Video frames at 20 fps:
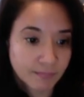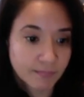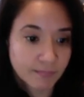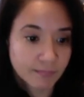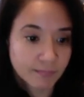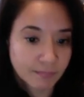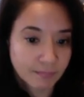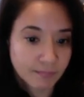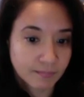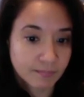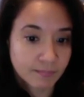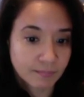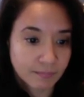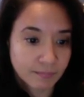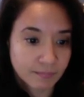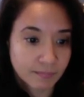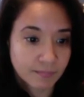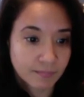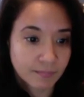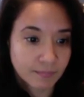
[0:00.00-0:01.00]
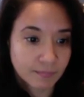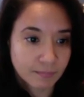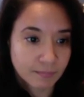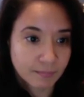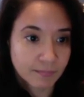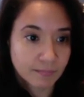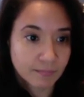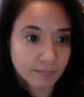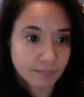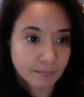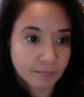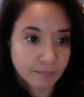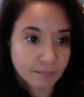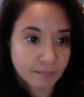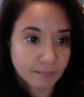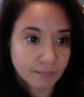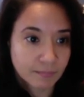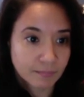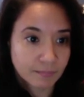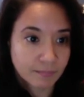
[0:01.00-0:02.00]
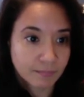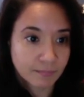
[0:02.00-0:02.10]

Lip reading: (silent)